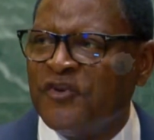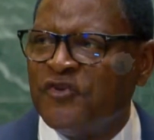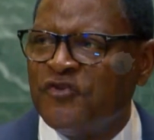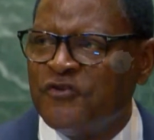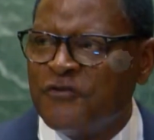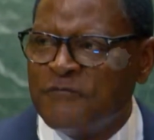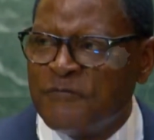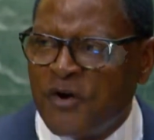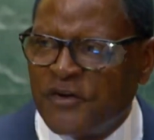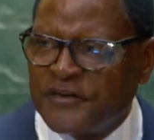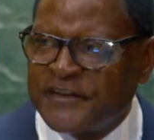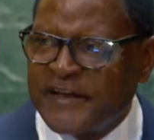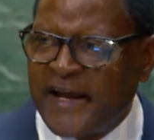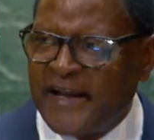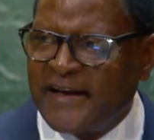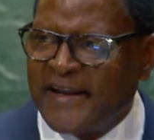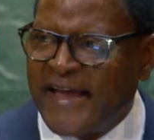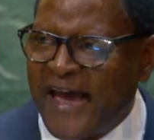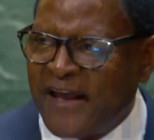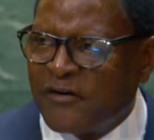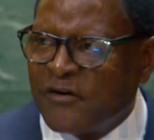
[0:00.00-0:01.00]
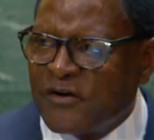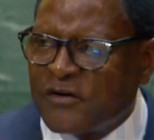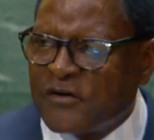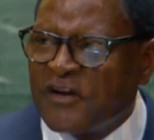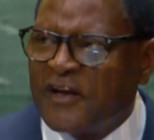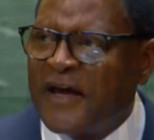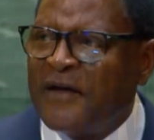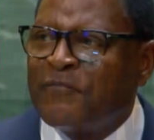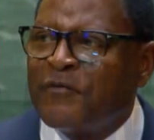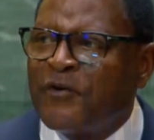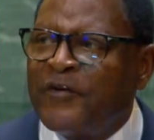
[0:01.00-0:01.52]
to multilateral
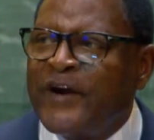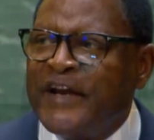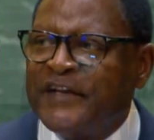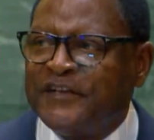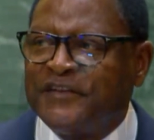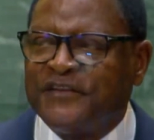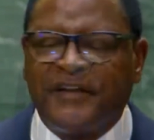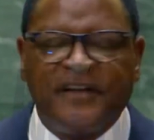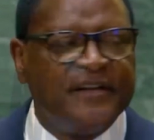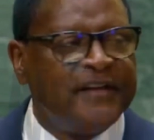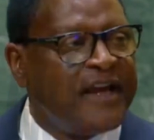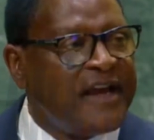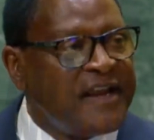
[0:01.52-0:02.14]
collaboration,